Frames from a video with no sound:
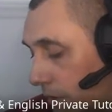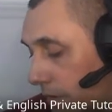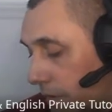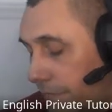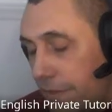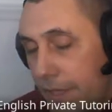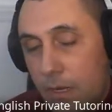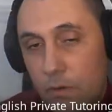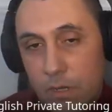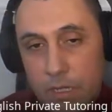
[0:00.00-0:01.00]
that they are
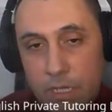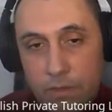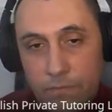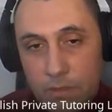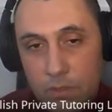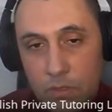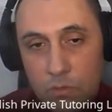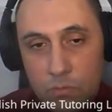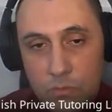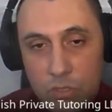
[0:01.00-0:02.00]
only giving
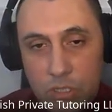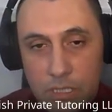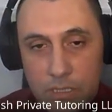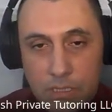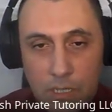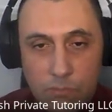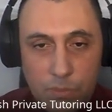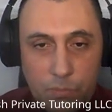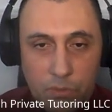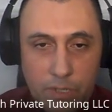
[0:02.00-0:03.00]
you 6
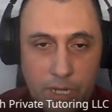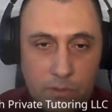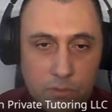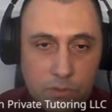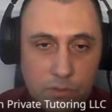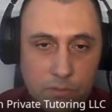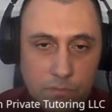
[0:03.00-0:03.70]
subject pronouns